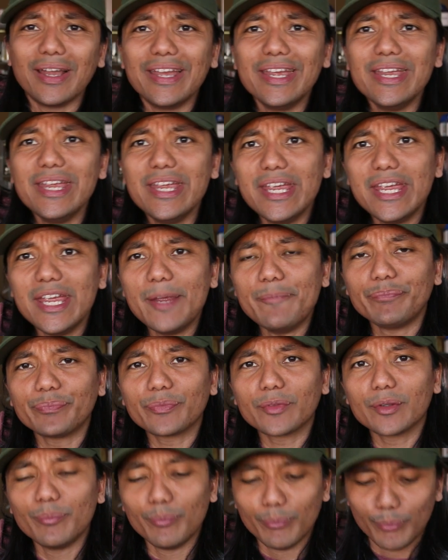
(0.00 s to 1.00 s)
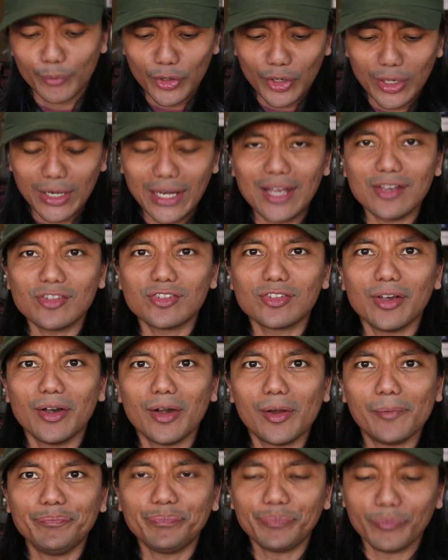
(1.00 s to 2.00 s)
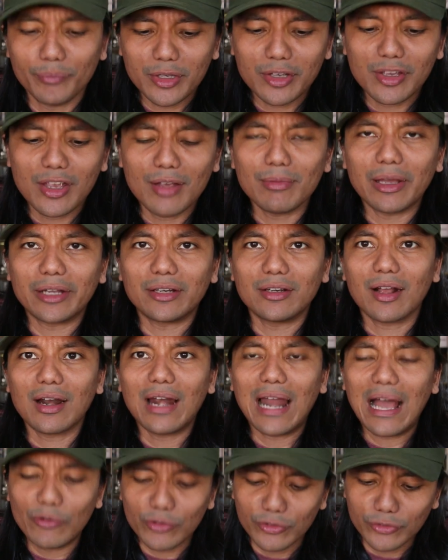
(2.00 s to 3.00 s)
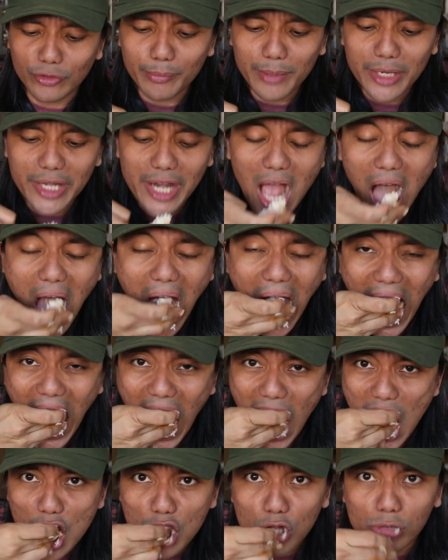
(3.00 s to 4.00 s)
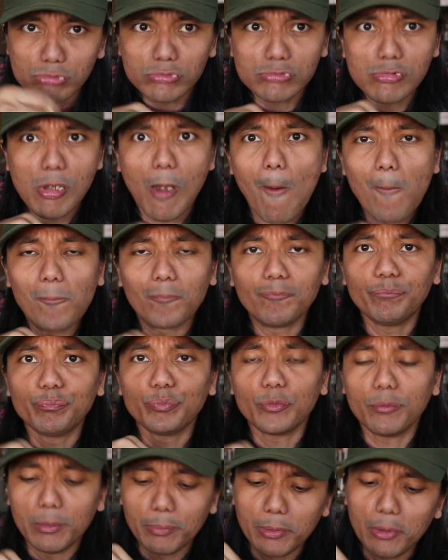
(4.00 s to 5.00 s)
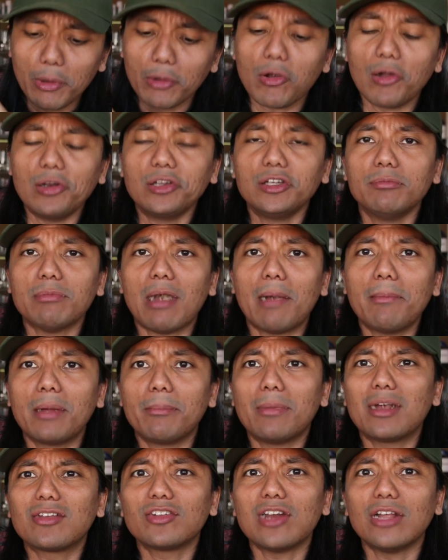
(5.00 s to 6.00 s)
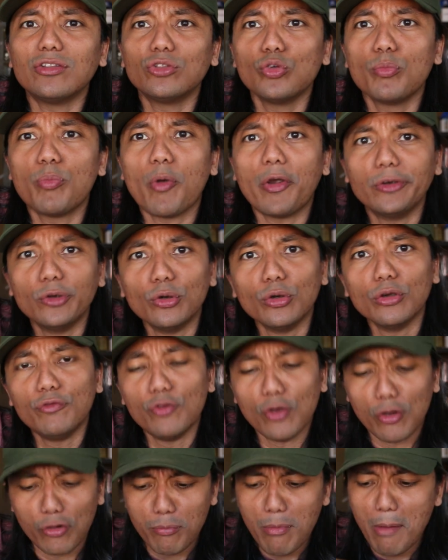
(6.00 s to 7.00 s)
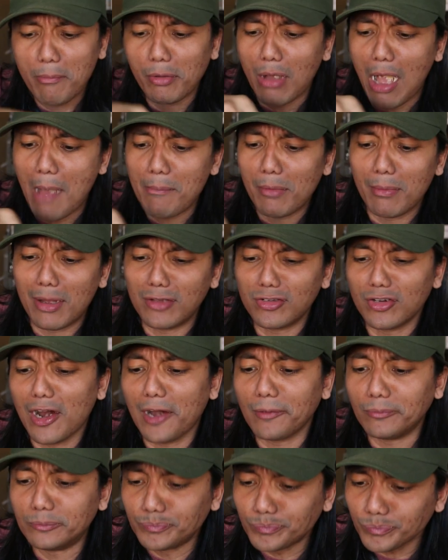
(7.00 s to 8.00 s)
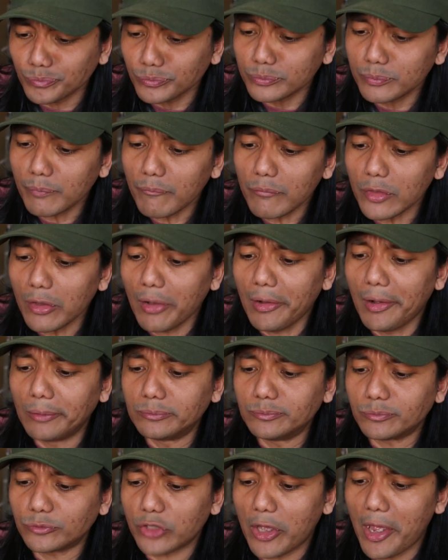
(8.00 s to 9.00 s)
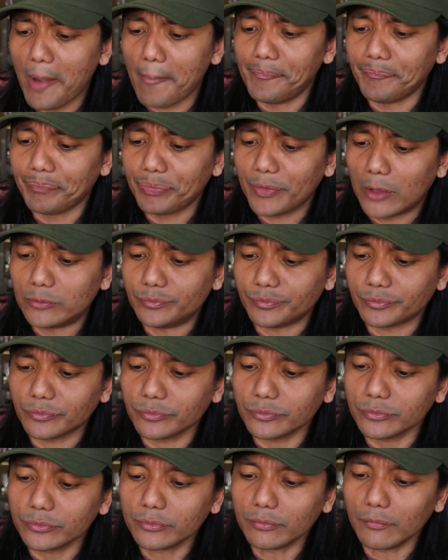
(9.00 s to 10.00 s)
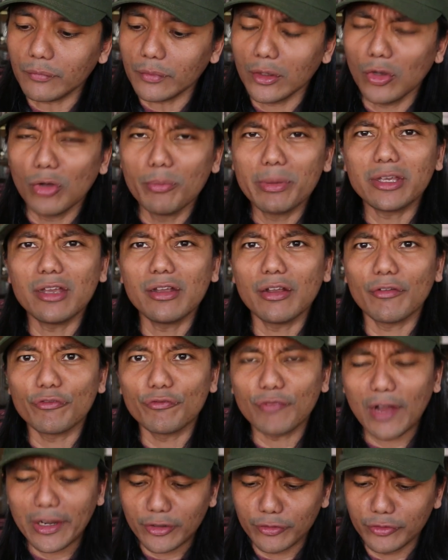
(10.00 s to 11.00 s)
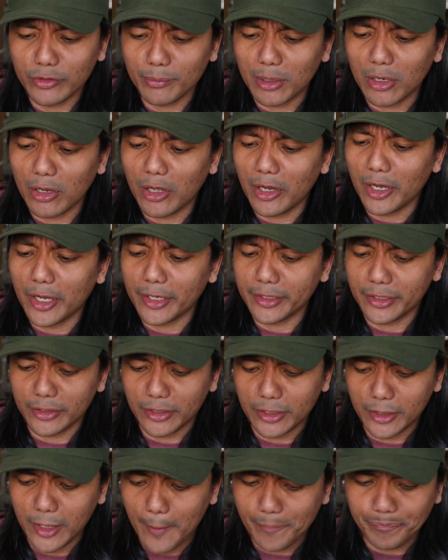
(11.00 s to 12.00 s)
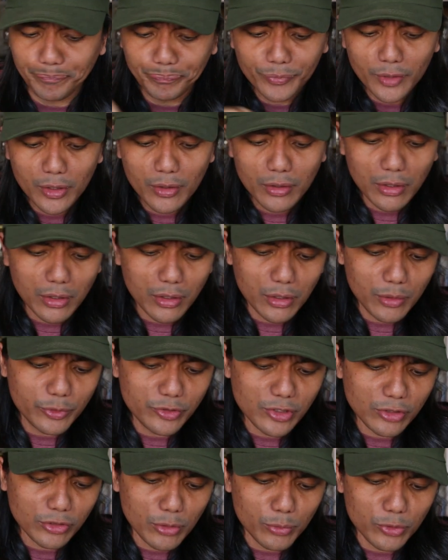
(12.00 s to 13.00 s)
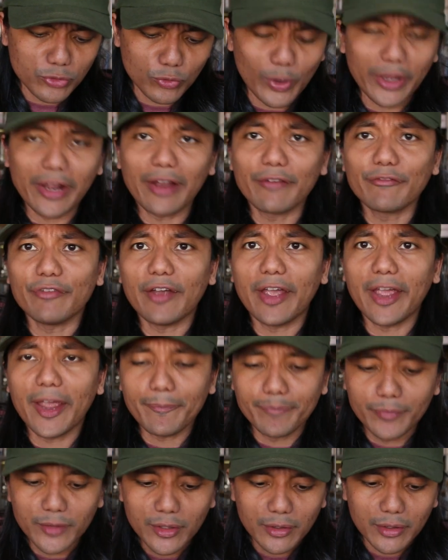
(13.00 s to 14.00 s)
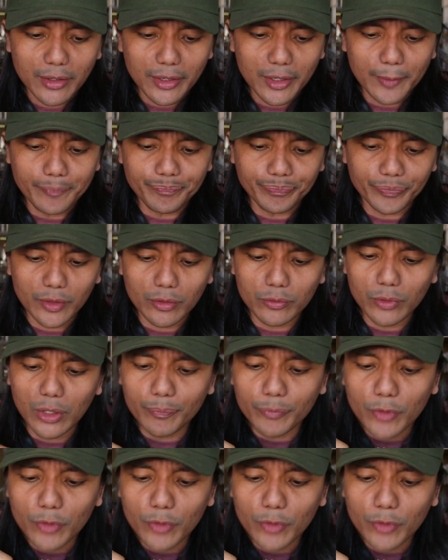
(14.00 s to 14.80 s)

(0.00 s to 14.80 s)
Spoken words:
he more or less became like the clown of the media. People were calling him Ahmad Maslan 2.0, if you all remember Ahmad Maslan. And they were making fun of him a lot and all that, which I thought was quite unfair. I'm